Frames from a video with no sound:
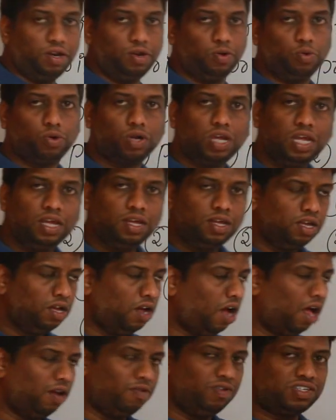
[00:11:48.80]
in you. Okay,
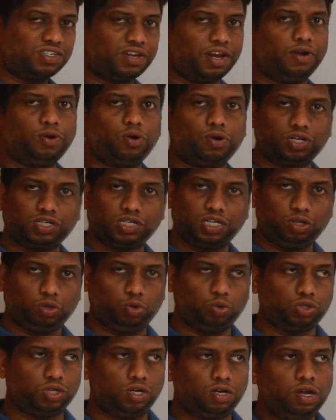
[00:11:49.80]
always try to understand the
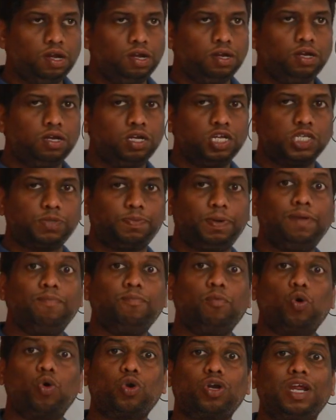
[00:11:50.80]
question. Spend
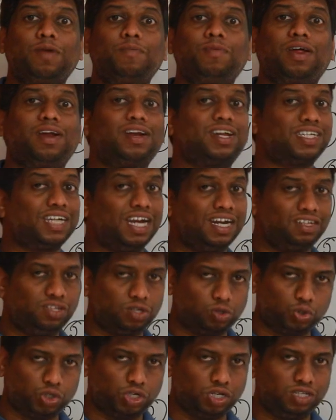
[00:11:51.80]
more time in understanding
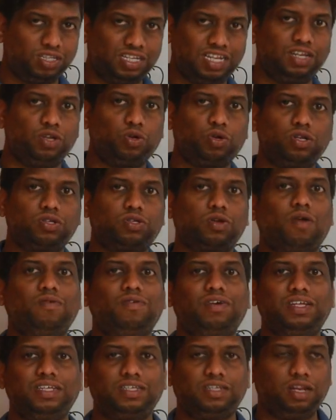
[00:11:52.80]
the question, then you can
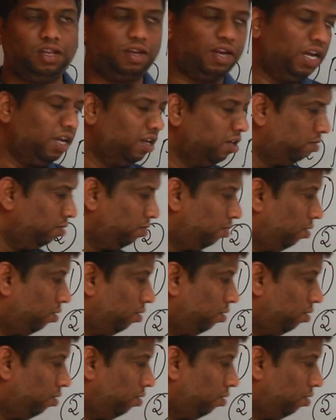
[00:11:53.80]
solve it easily, right?